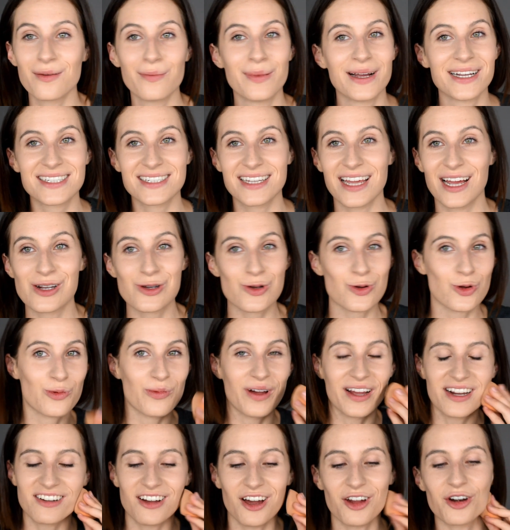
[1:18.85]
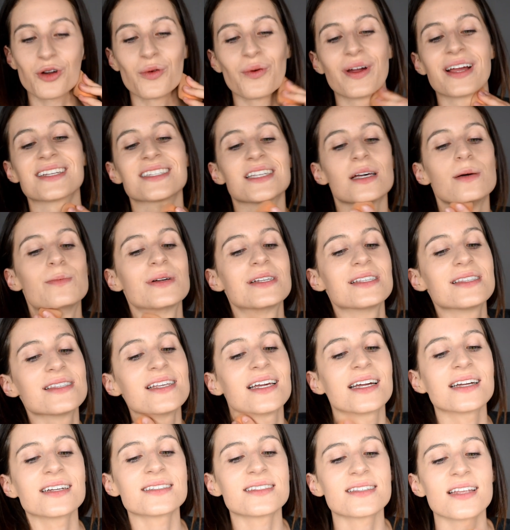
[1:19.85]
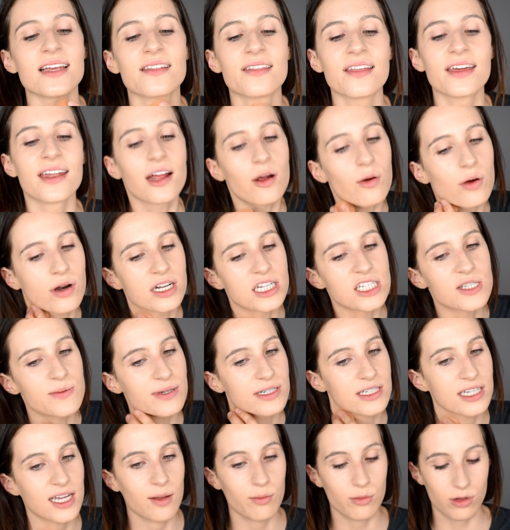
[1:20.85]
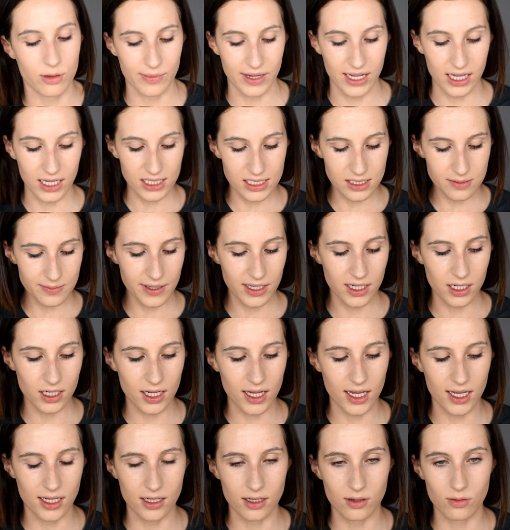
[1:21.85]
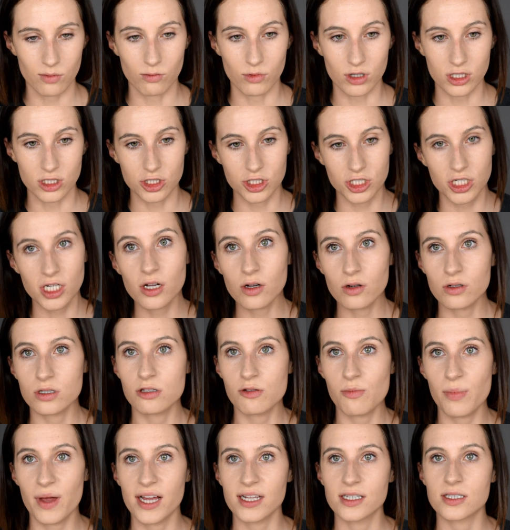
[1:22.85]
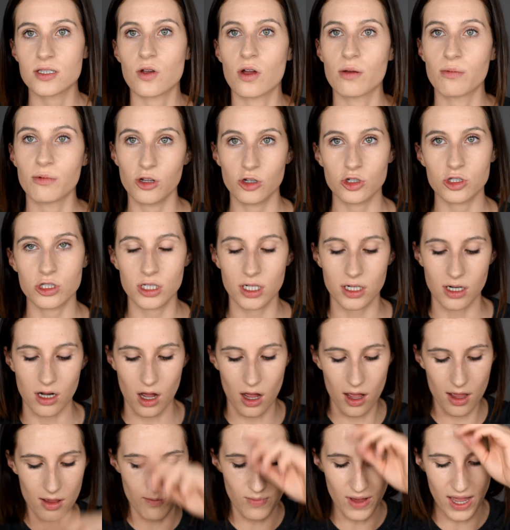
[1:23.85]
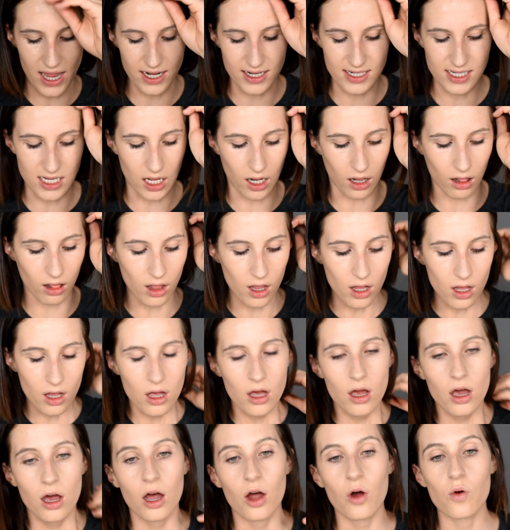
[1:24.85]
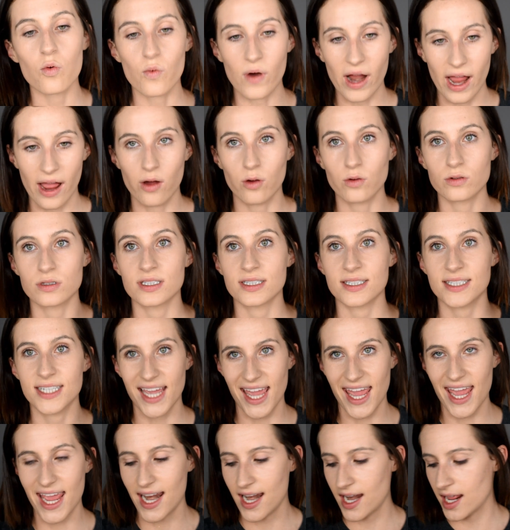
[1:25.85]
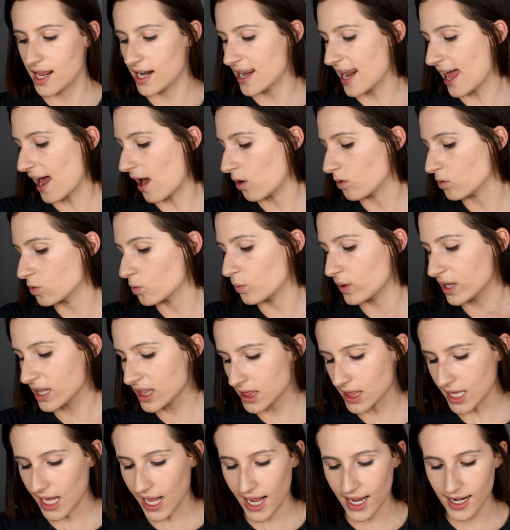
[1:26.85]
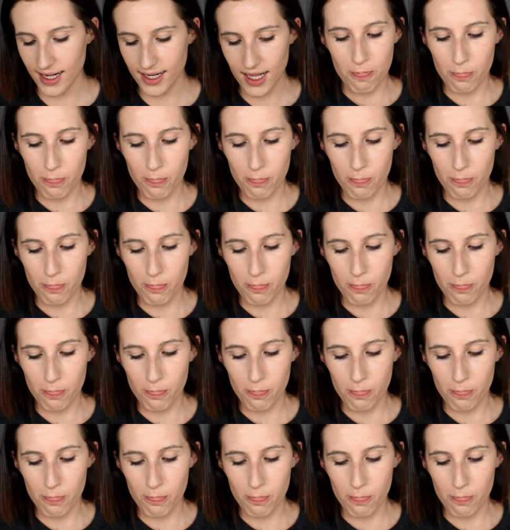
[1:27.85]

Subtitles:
schedule. My daughter wakes up at 6 and then I want to spend time with my husband, and once she goes to bed, so I'm usually not in bed till around 10. Now with that,